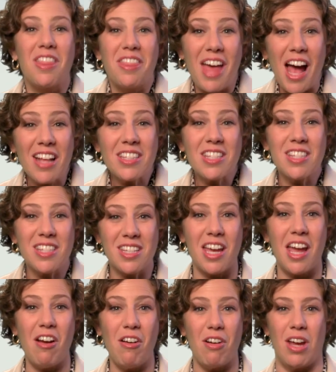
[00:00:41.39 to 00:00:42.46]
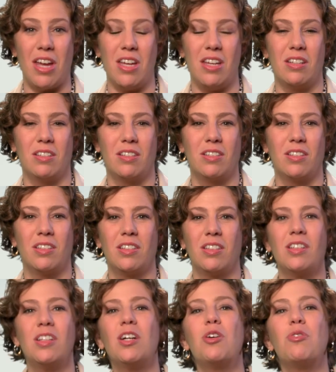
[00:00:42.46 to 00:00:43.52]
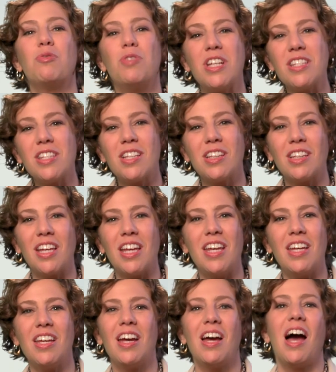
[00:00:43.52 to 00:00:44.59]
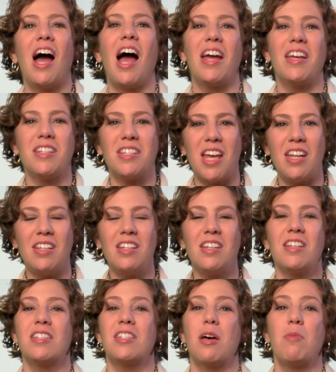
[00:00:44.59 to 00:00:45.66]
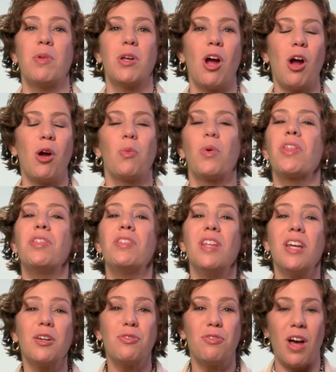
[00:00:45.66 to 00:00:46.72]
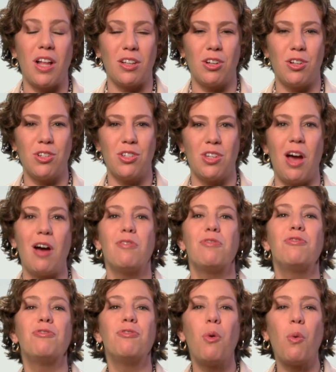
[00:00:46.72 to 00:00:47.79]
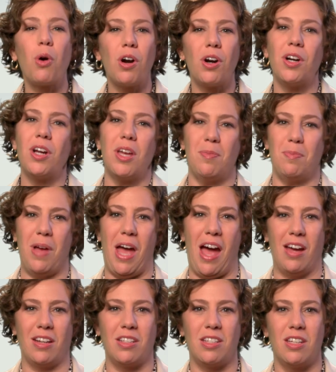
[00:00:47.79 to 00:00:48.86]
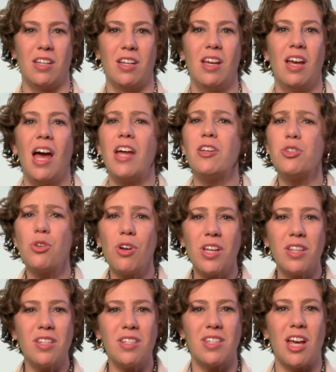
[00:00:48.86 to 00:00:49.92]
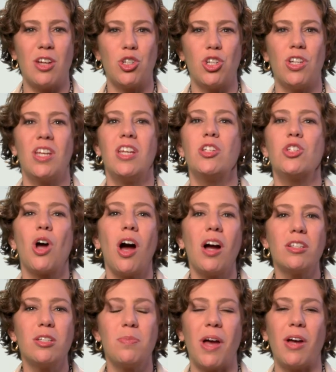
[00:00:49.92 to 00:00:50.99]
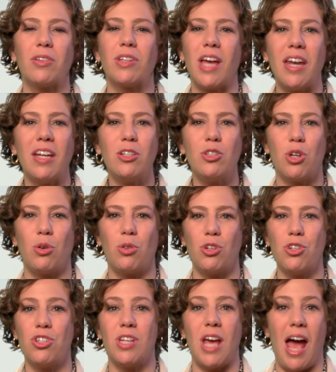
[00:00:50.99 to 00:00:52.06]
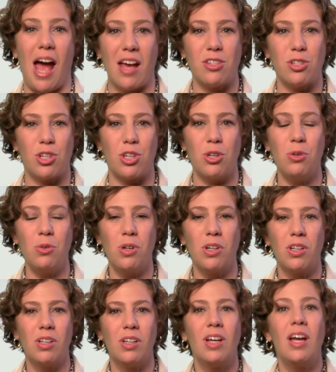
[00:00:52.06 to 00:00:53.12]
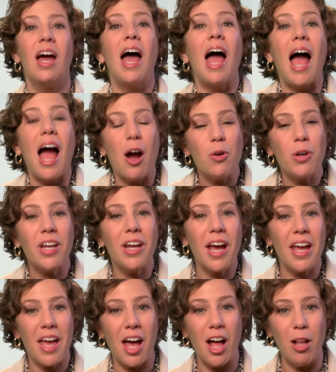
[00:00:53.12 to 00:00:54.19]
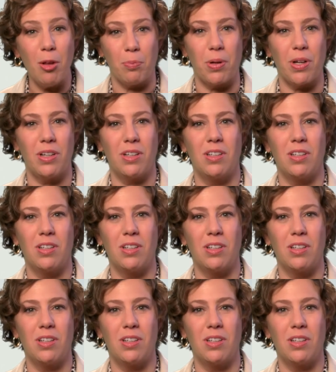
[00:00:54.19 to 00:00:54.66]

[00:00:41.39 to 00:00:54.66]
That's scary. Recently, I attended a seminar with Nick Fellers of For Impact. And during the session, he talked about getting donors to ask you, How can I help?